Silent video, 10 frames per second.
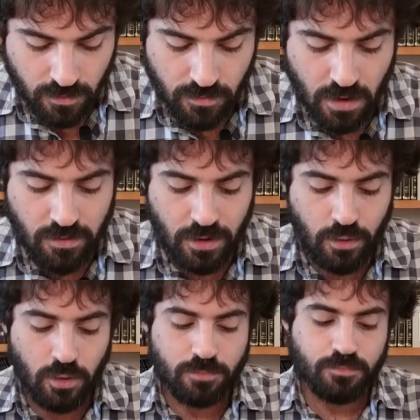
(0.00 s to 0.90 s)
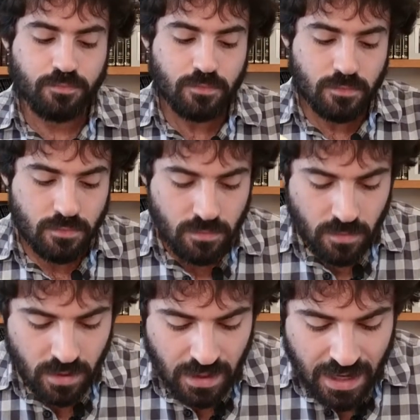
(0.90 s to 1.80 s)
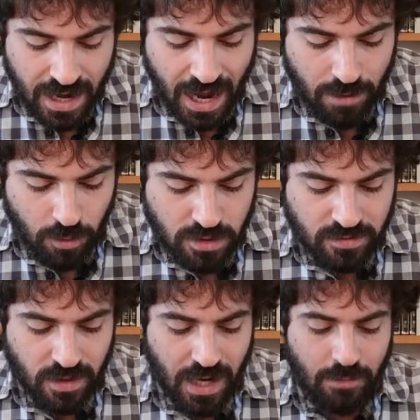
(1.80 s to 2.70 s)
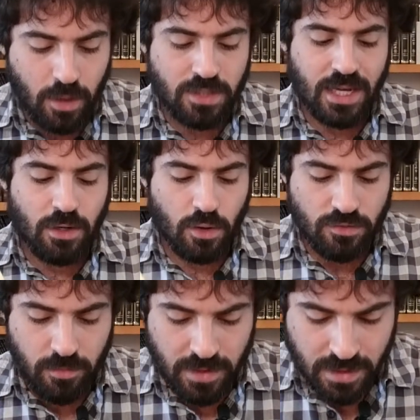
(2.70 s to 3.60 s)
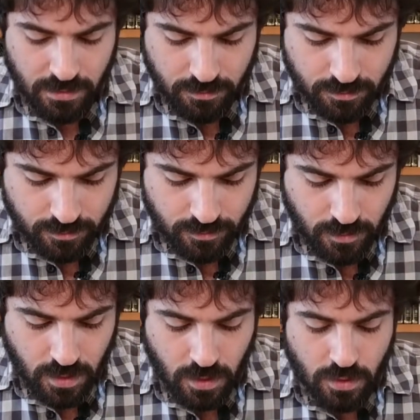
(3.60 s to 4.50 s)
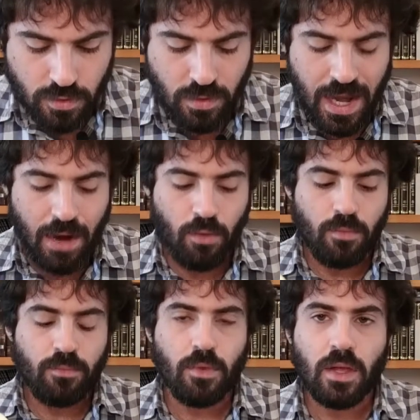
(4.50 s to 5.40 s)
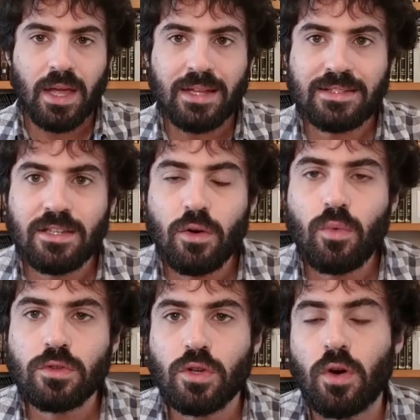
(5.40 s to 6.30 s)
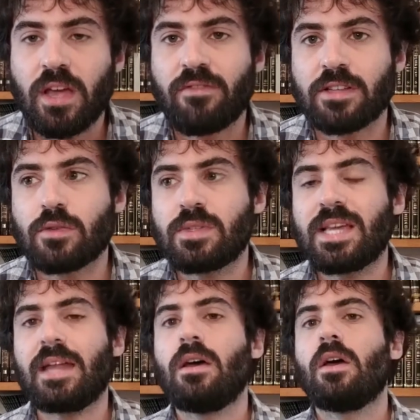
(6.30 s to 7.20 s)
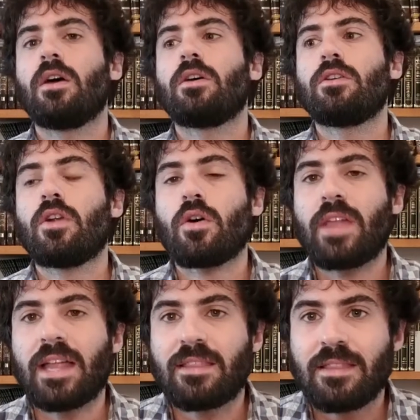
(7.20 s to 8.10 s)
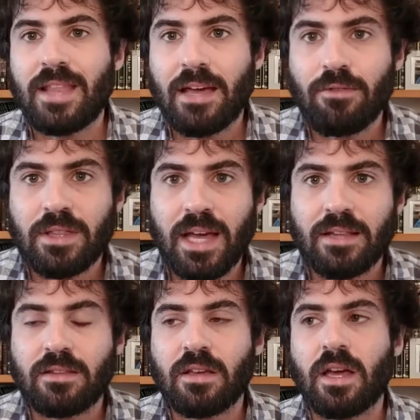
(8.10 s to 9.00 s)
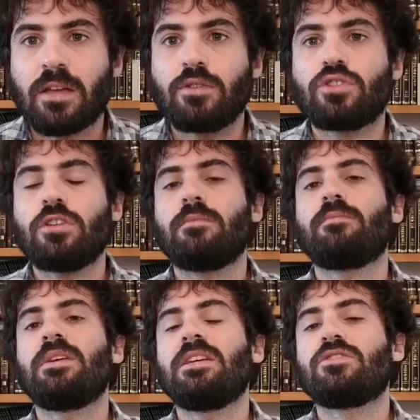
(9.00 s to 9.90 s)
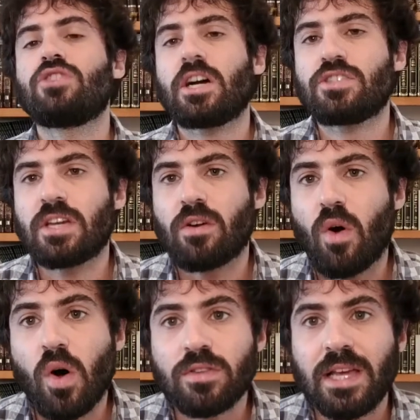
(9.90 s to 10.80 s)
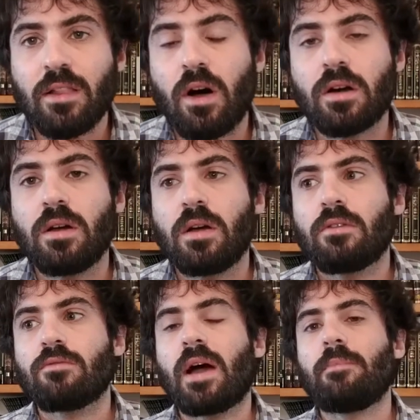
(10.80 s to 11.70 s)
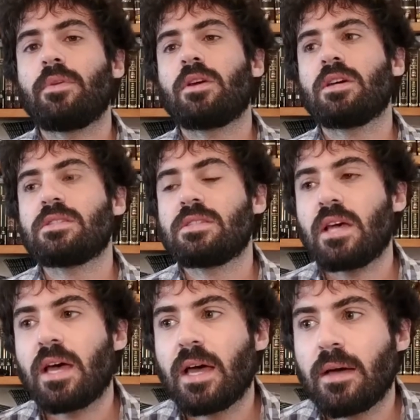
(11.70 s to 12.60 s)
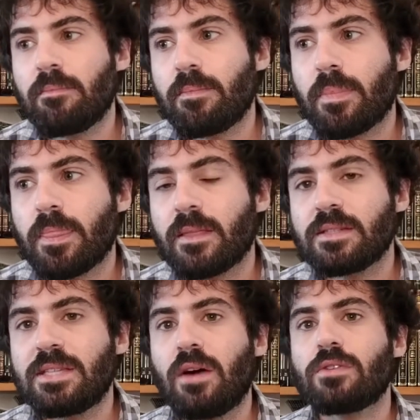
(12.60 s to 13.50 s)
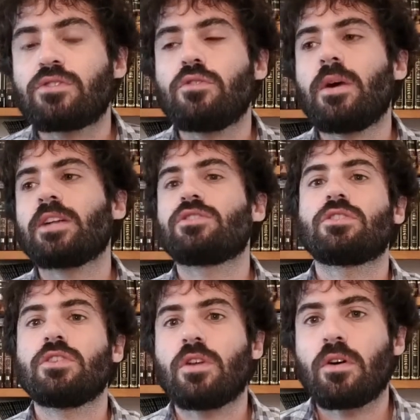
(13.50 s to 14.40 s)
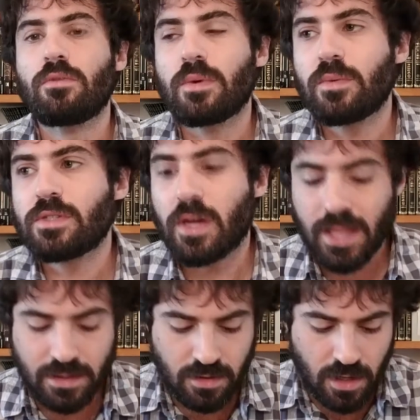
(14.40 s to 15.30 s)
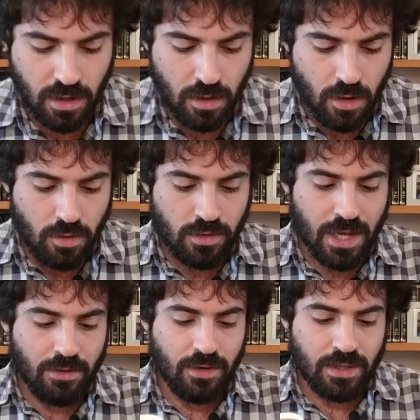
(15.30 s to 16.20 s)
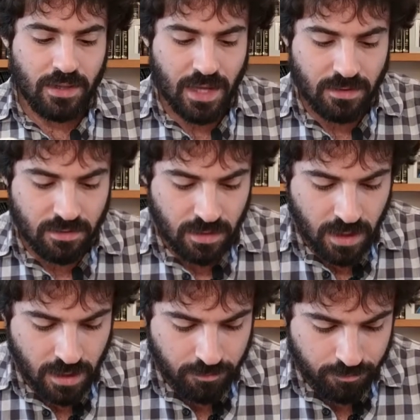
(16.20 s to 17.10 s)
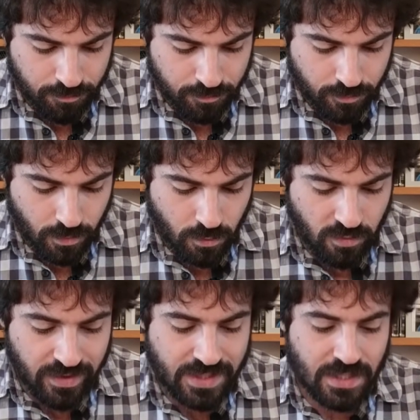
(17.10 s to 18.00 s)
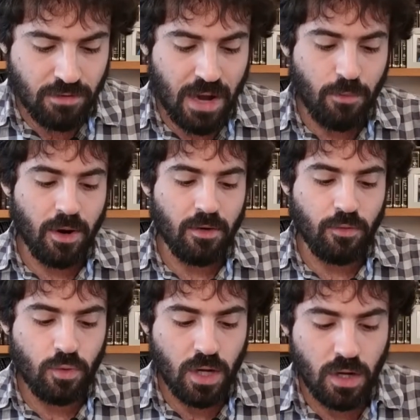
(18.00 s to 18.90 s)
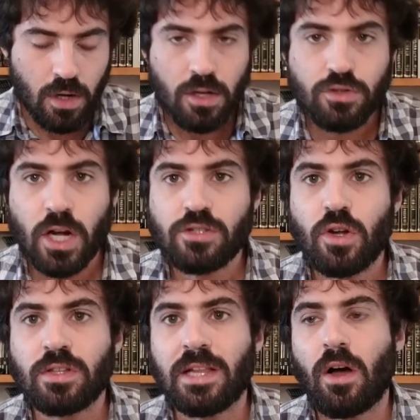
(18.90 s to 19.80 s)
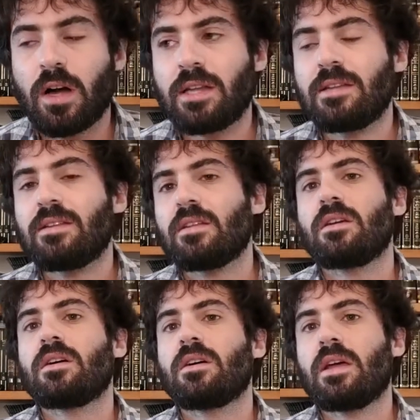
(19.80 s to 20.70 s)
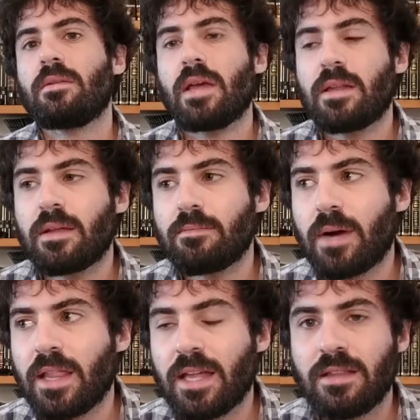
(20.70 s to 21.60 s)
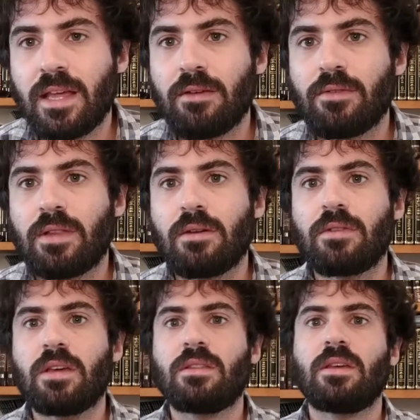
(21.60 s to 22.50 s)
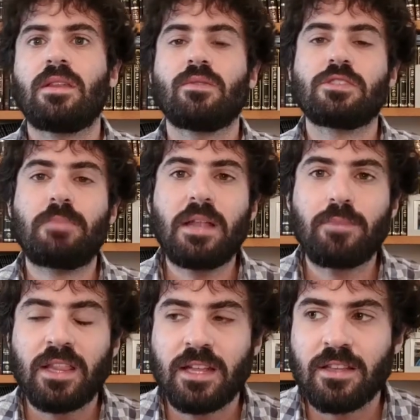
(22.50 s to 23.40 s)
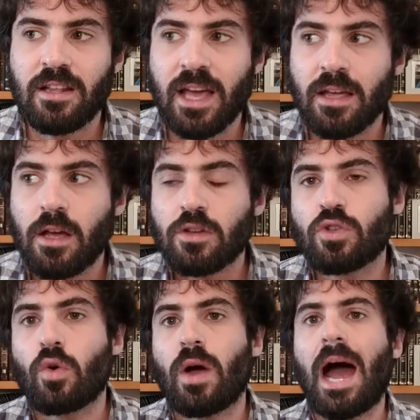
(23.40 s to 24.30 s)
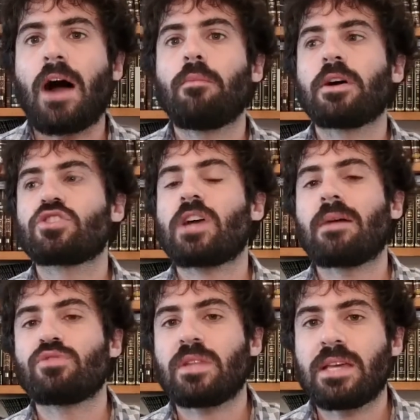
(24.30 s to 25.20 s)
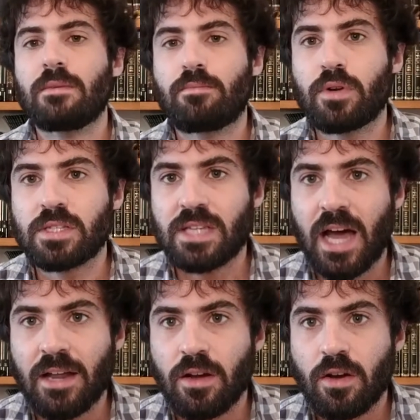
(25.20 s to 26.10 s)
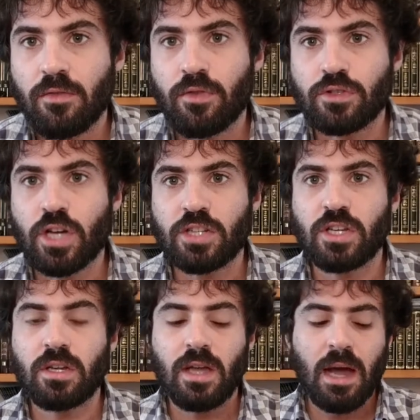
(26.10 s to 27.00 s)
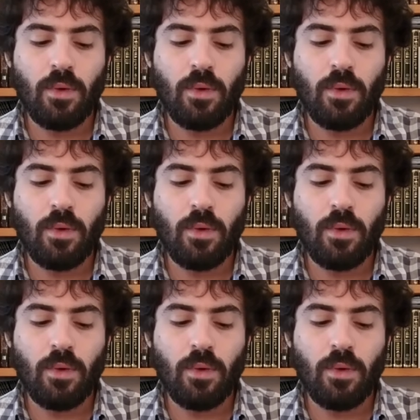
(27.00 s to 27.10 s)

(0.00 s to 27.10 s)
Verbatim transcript: Very very cool. Admasa Yoshvin Bedin. So now until so okay fine. So we said you know that that that uh, you shouldn't be judging all day long, right? Because um, it's too much. You know, we, we saw that uh, that right, that um, Rav Chizda and Rabbi Bar Huna judged all day long, and uh, and and, and by then they, they they they were spent by the end of the day. So how much time should they put aside for judging?